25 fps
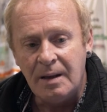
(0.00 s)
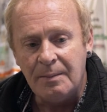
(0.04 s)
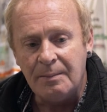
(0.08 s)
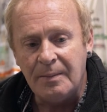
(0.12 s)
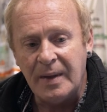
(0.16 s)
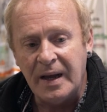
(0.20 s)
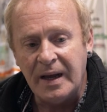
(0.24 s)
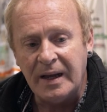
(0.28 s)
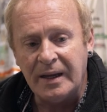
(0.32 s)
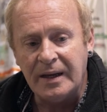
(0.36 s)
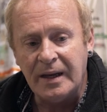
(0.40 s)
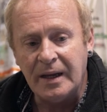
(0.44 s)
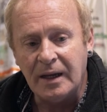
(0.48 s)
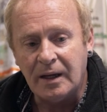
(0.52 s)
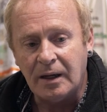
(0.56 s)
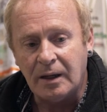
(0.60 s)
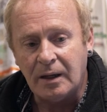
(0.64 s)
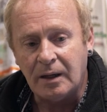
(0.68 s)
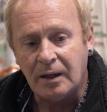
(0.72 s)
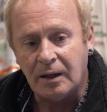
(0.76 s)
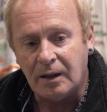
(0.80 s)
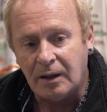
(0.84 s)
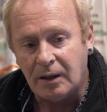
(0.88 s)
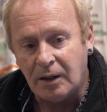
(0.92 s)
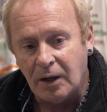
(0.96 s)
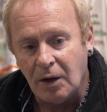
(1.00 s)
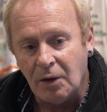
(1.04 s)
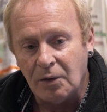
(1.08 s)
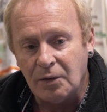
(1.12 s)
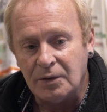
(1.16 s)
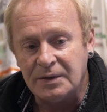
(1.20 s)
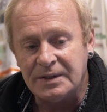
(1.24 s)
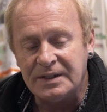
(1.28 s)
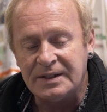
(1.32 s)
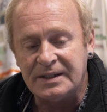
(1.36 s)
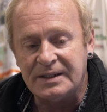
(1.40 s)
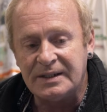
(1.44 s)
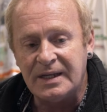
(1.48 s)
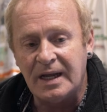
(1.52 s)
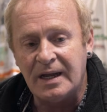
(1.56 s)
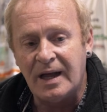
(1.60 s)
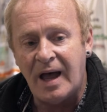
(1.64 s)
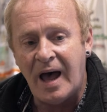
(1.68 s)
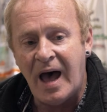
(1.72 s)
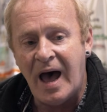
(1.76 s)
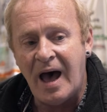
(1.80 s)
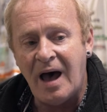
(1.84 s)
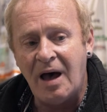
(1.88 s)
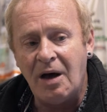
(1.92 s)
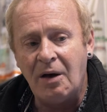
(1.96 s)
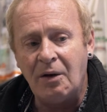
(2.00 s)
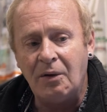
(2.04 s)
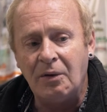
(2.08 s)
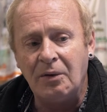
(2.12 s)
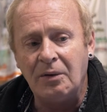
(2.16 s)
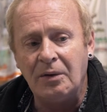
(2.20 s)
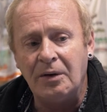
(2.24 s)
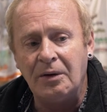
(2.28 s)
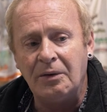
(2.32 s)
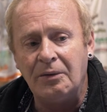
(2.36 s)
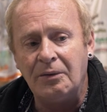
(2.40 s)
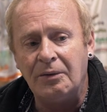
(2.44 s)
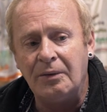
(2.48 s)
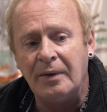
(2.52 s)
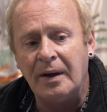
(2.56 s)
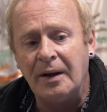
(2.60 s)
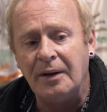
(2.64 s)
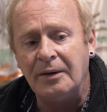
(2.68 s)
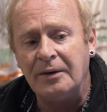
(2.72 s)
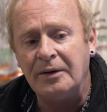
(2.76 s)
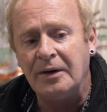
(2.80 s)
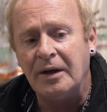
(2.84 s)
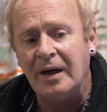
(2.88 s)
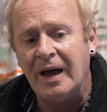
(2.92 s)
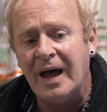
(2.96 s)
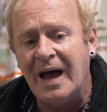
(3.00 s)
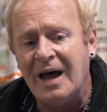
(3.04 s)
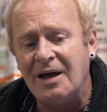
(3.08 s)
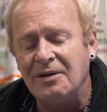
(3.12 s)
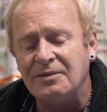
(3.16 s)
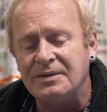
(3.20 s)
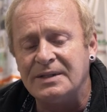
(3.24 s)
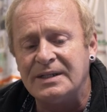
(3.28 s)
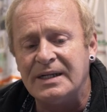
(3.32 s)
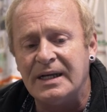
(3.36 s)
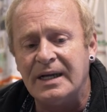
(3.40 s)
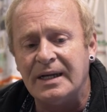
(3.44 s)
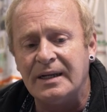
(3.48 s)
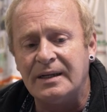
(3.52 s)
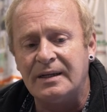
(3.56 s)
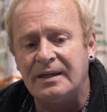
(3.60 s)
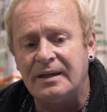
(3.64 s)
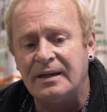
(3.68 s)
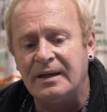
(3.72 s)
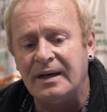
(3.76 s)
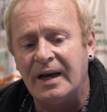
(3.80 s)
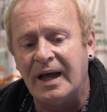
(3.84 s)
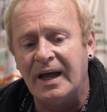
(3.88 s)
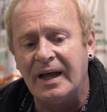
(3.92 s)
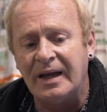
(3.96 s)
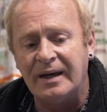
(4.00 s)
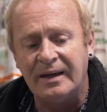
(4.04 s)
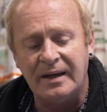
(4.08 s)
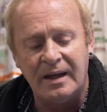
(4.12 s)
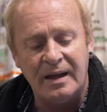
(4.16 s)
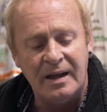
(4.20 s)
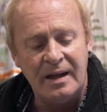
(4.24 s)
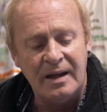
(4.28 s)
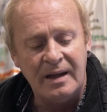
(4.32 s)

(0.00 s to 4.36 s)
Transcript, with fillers: May the ghosts that howl around your house at night